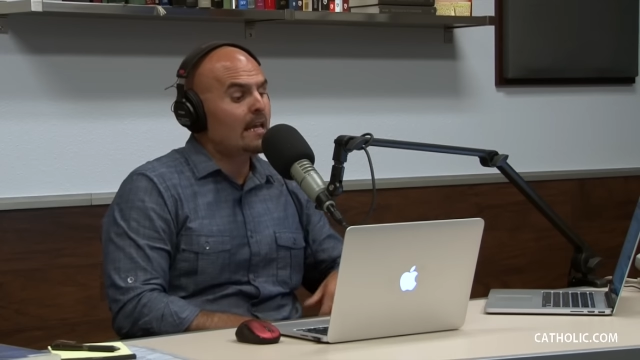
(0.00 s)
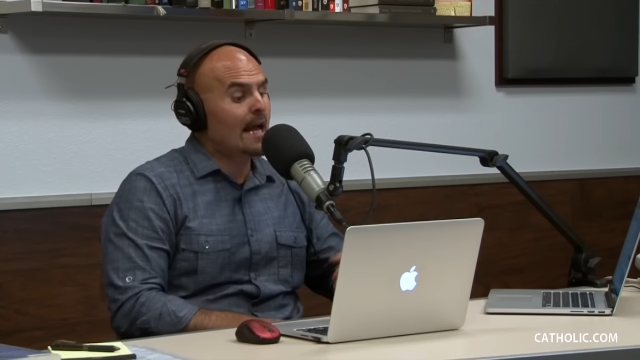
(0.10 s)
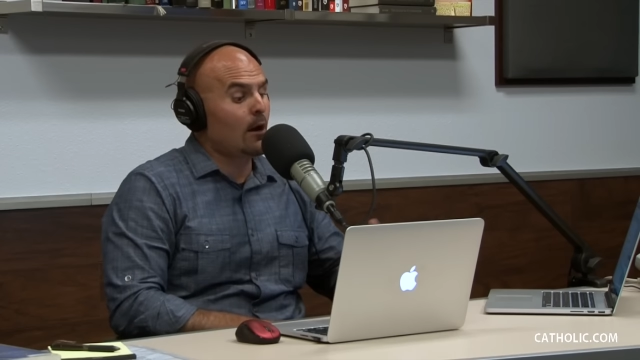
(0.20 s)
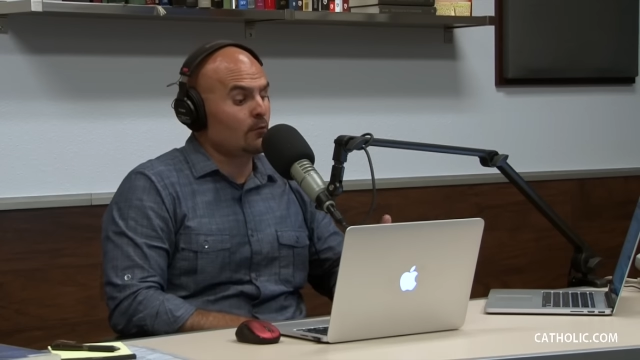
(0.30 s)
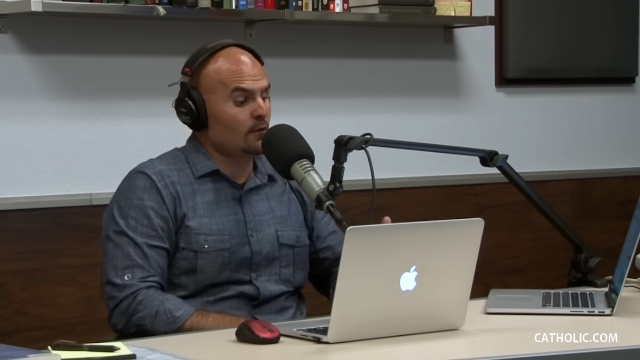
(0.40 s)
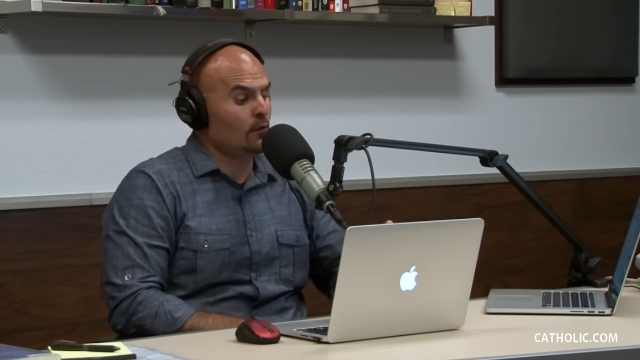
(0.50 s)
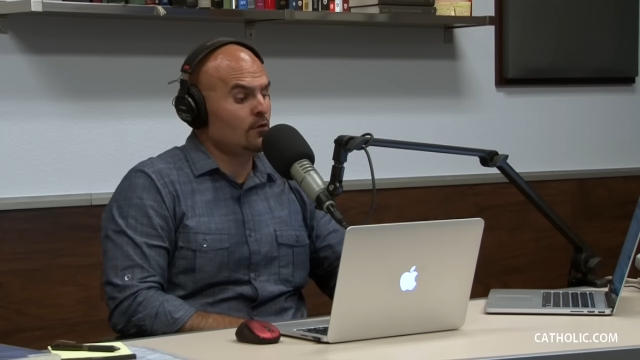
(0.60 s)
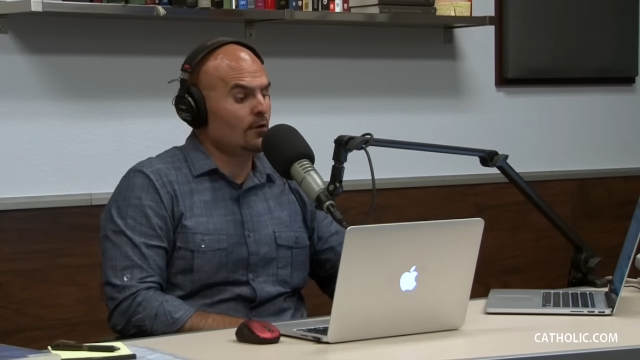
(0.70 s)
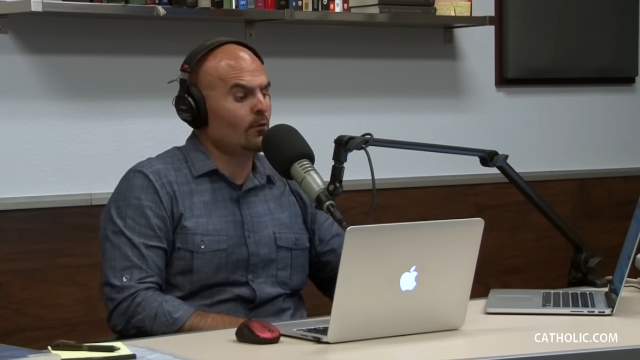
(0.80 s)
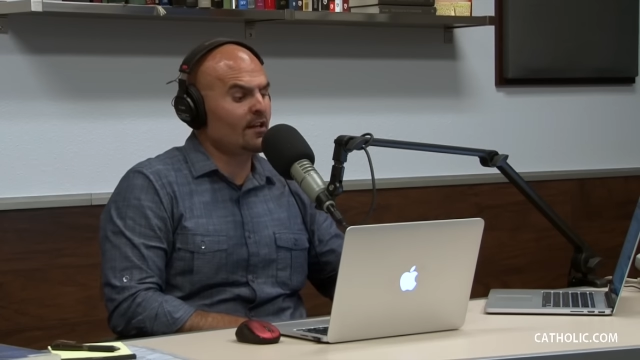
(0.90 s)
Now,
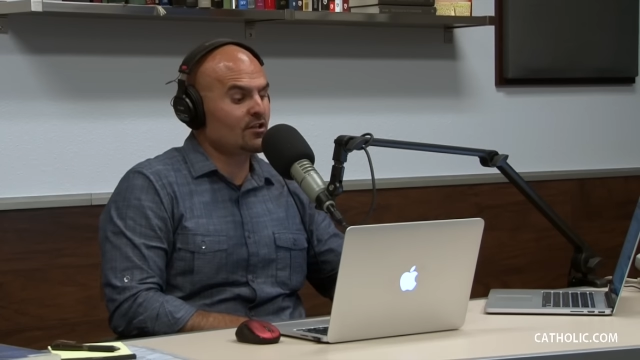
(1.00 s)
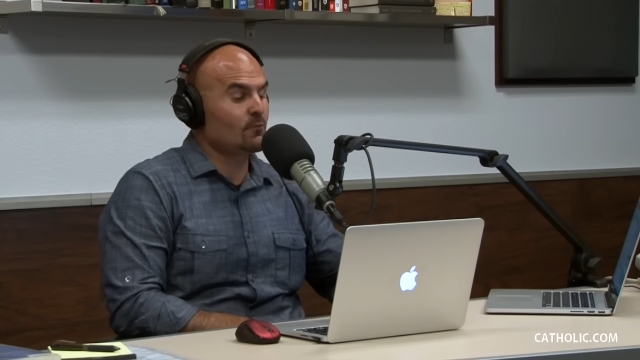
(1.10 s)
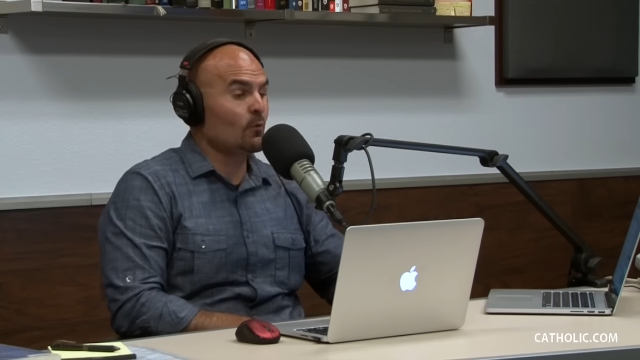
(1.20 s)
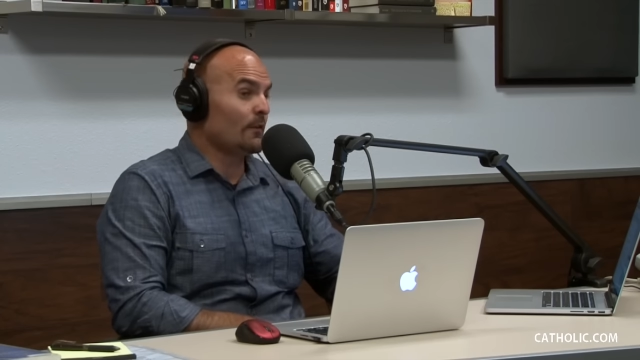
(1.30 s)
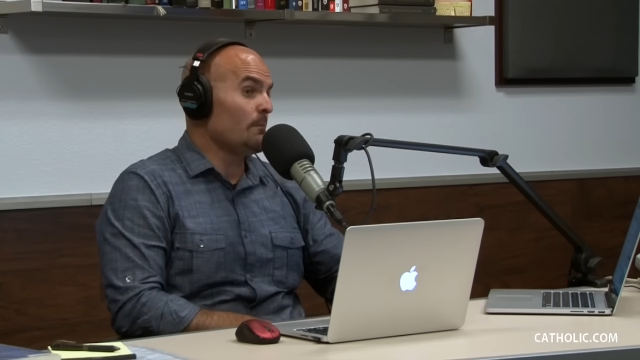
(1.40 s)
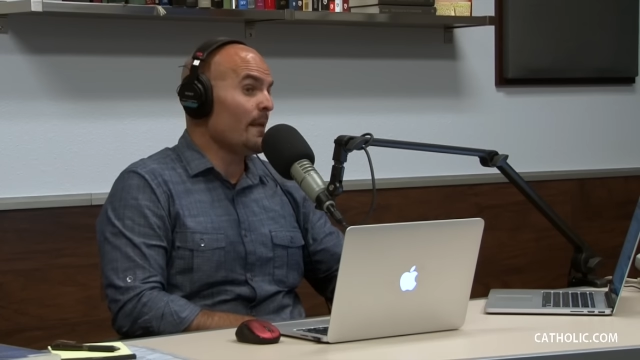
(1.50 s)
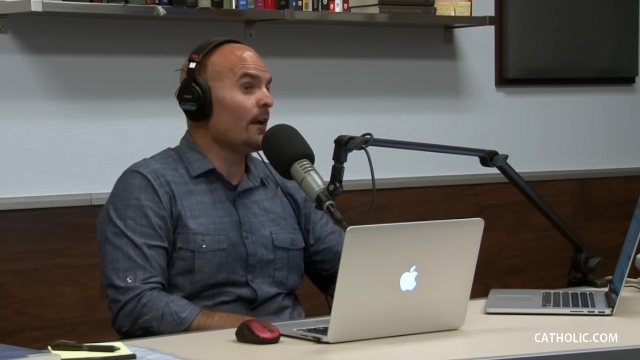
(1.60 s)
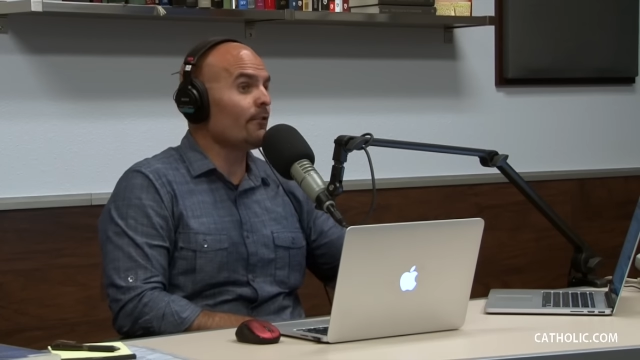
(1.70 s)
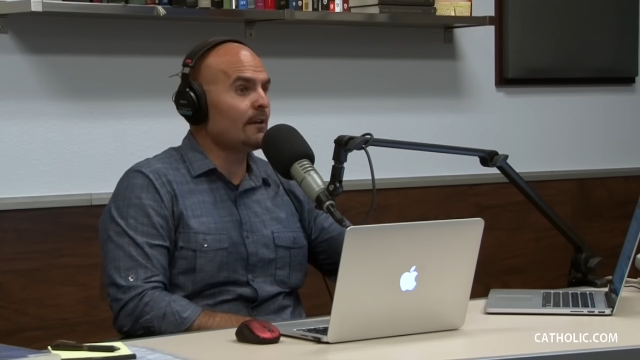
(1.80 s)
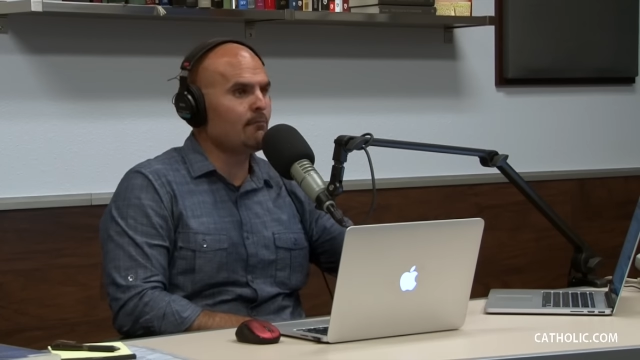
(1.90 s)
to your question, was
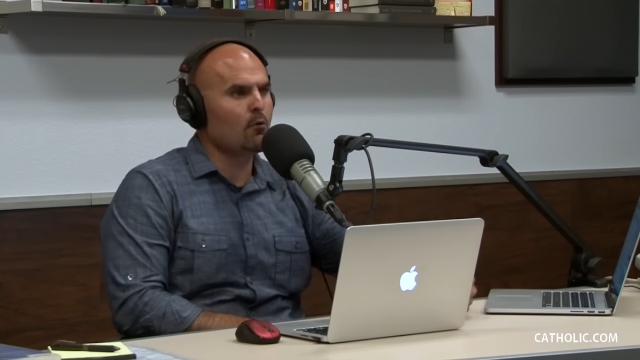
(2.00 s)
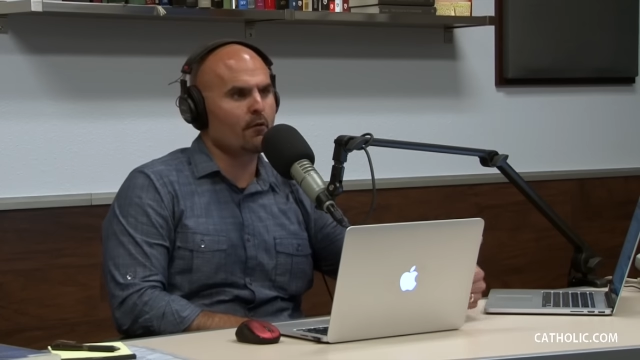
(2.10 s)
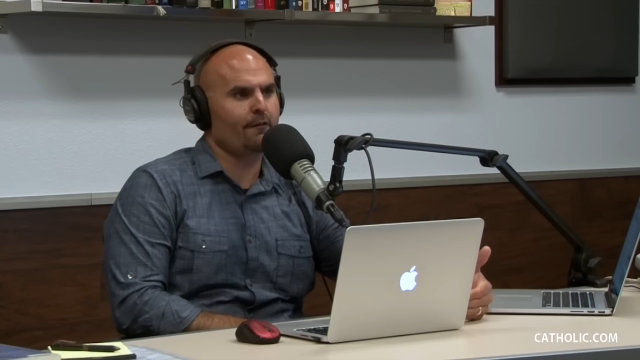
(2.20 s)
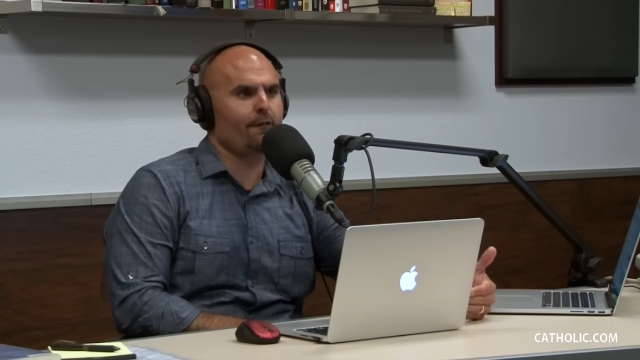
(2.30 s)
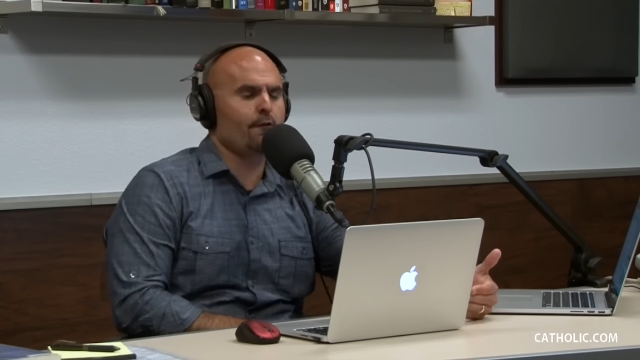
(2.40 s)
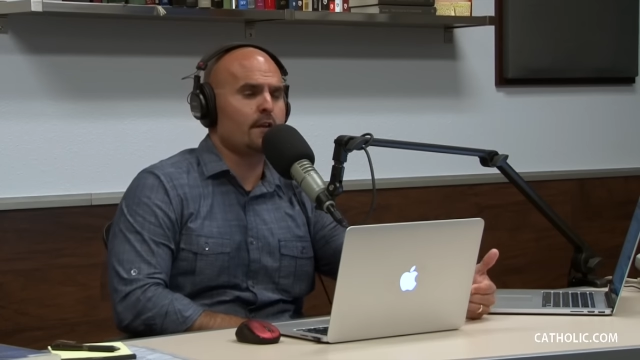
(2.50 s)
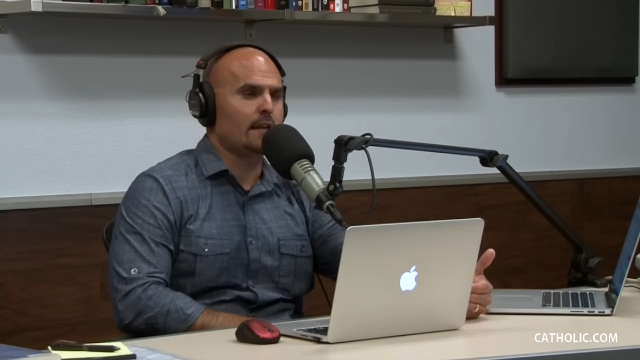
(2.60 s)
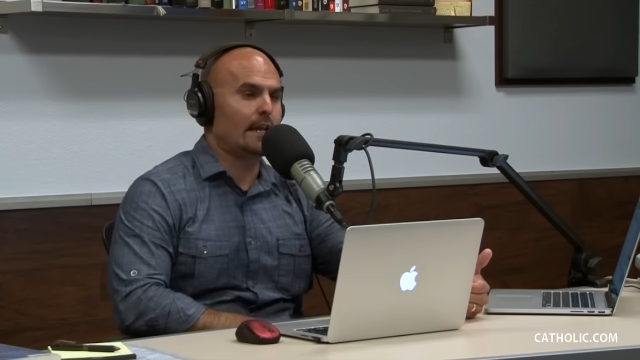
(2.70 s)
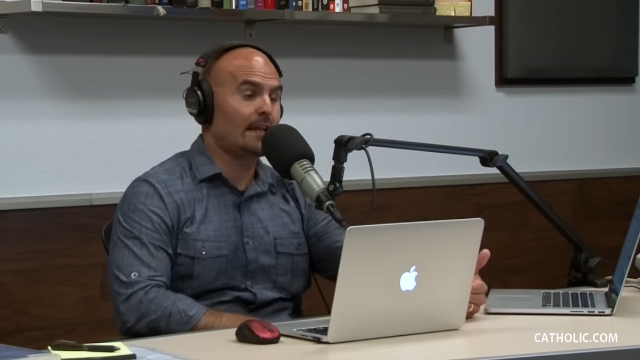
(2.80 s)
Mary more free?